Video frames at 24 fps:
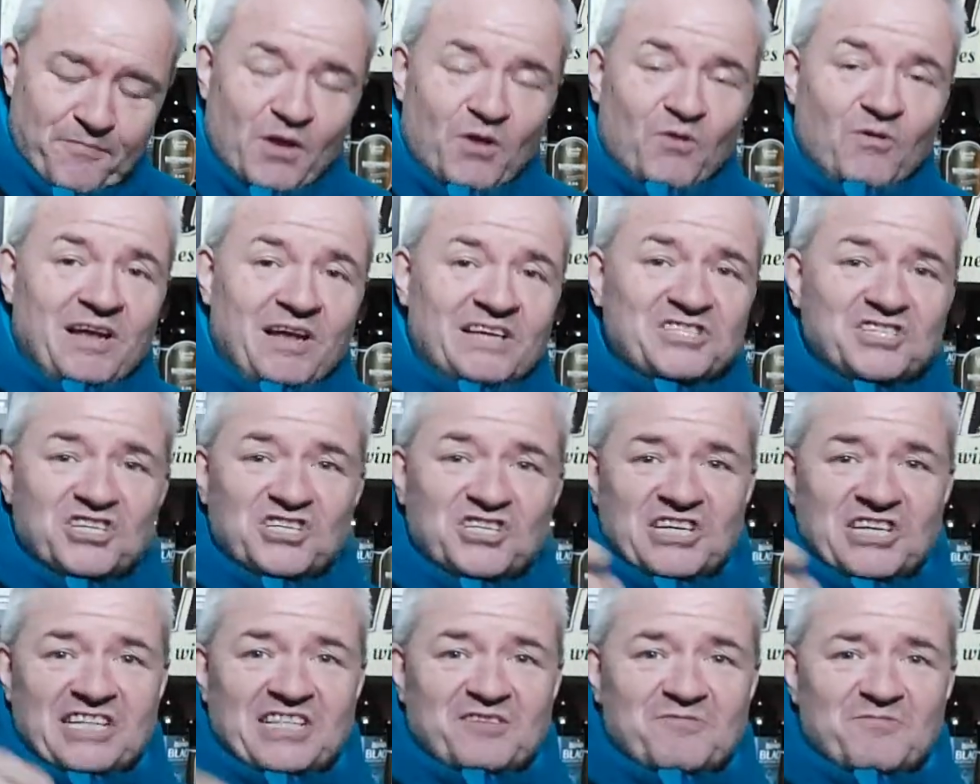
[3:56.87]
Unless you've
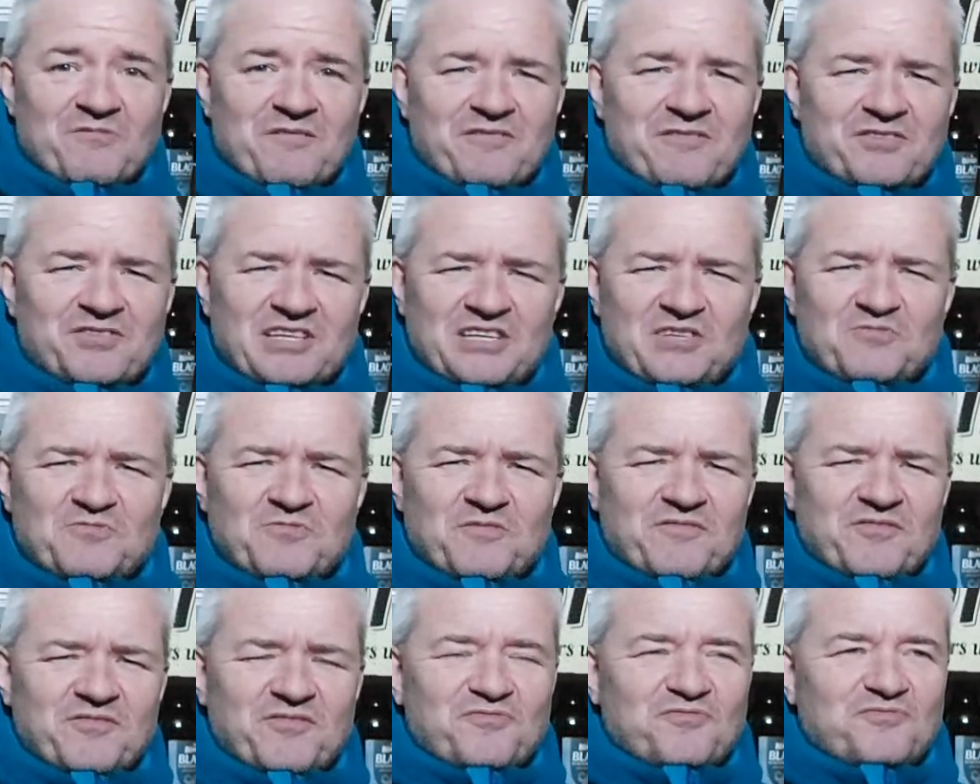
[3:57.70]
seen these
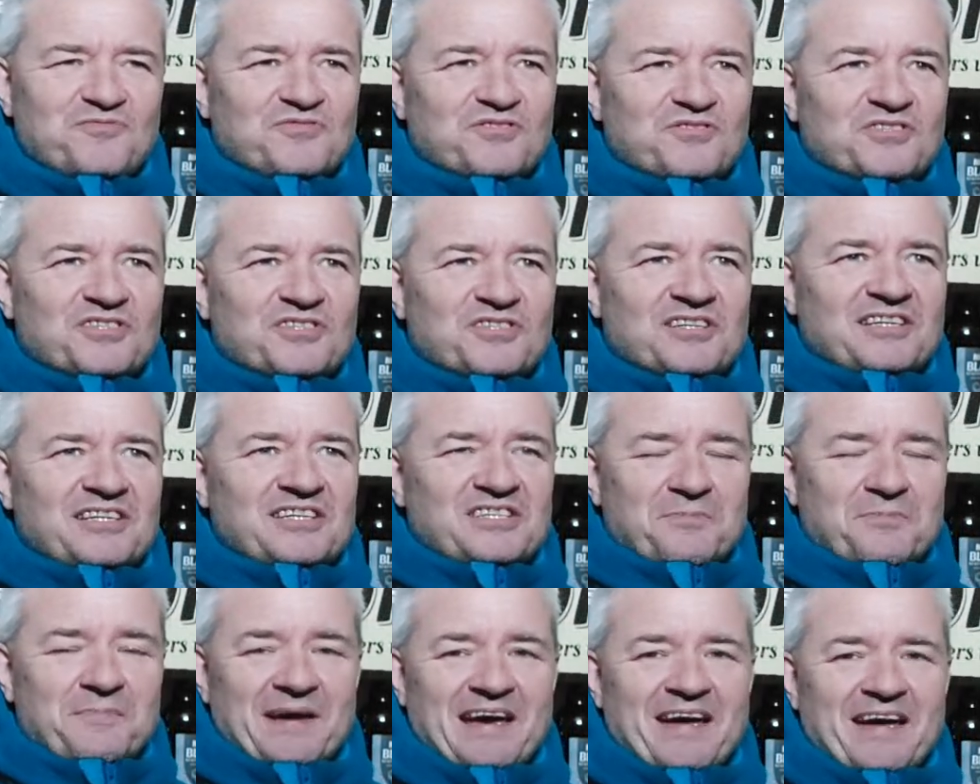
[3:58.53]
reviews,
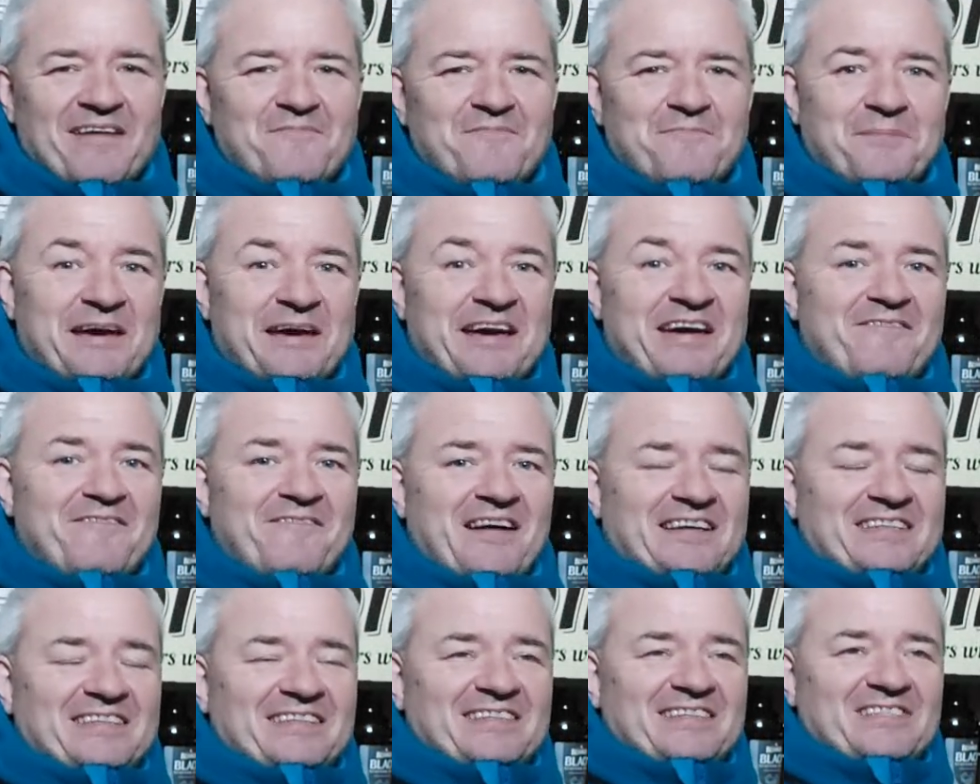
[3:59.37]
he's a beer
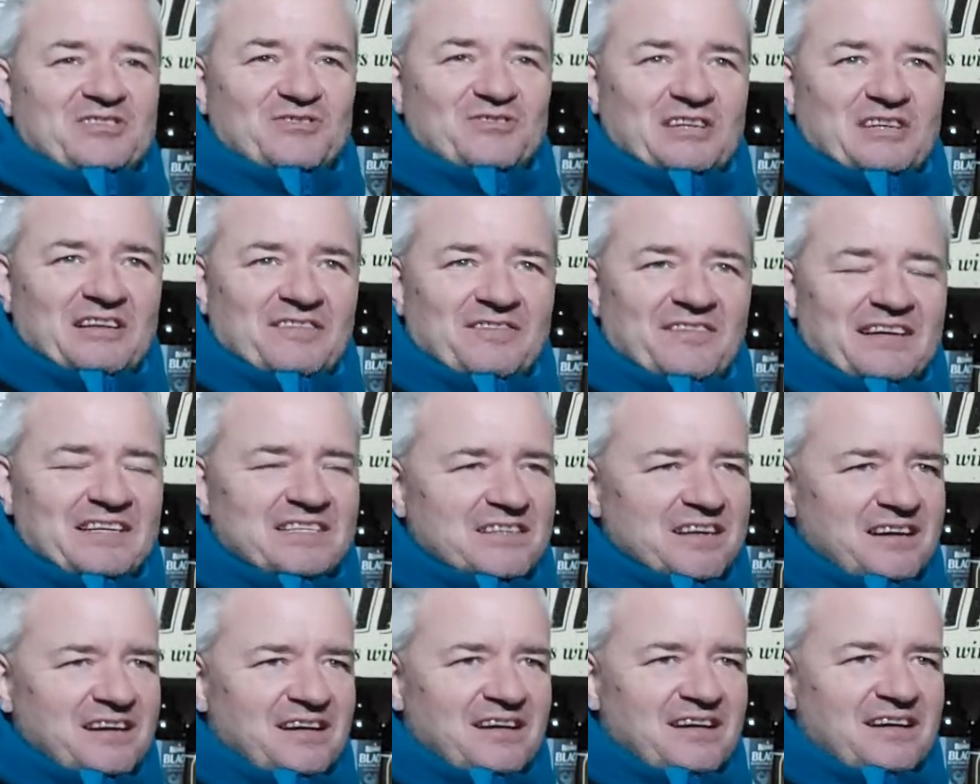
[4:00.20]
fan and he's looking and thinks,
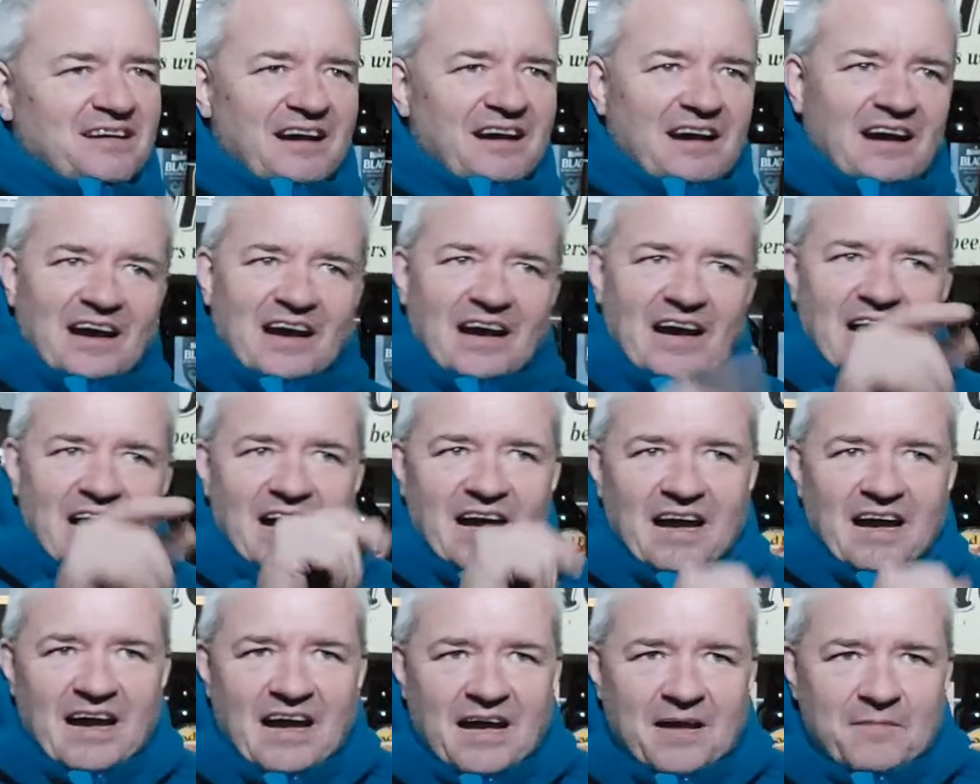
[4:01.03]

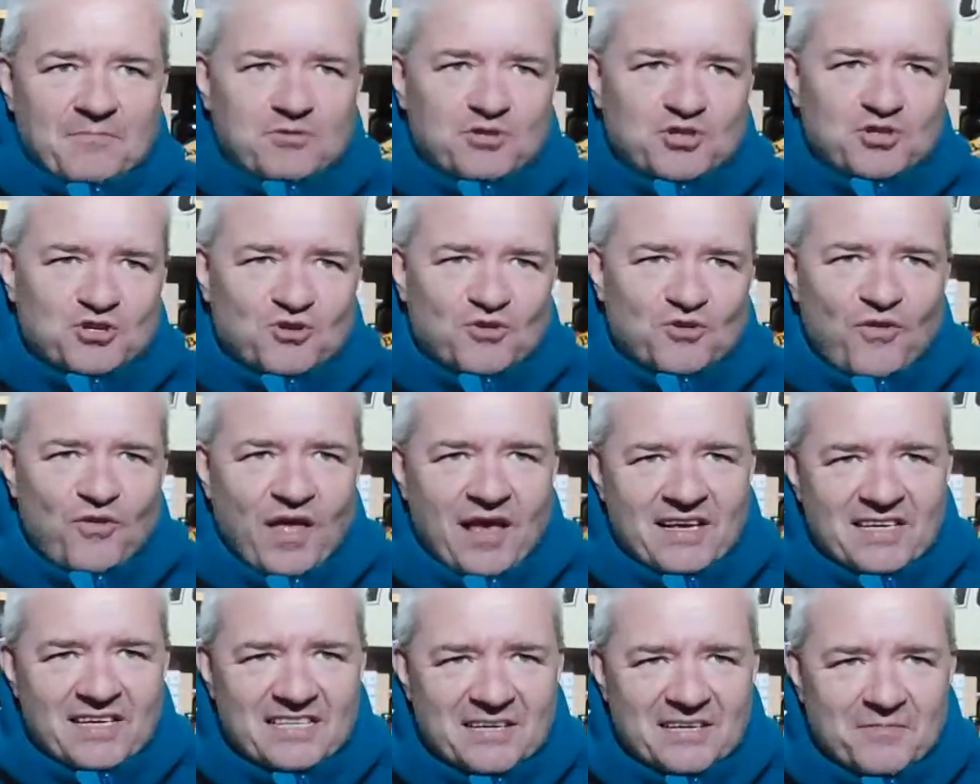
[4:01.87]
I'm sure
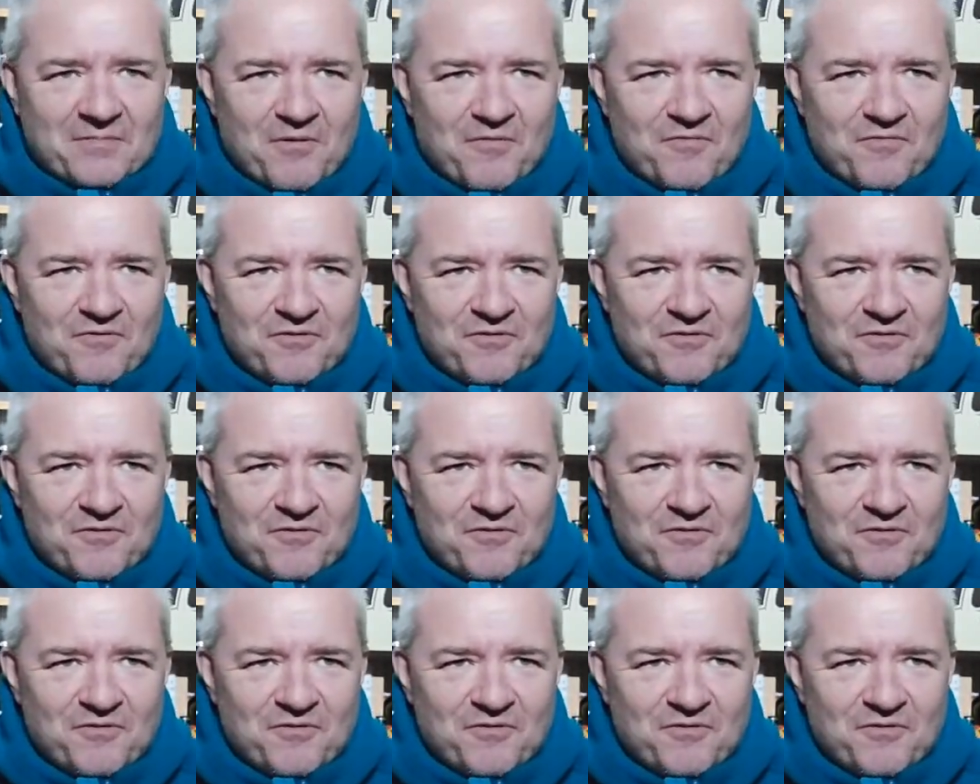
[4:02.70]
that's him off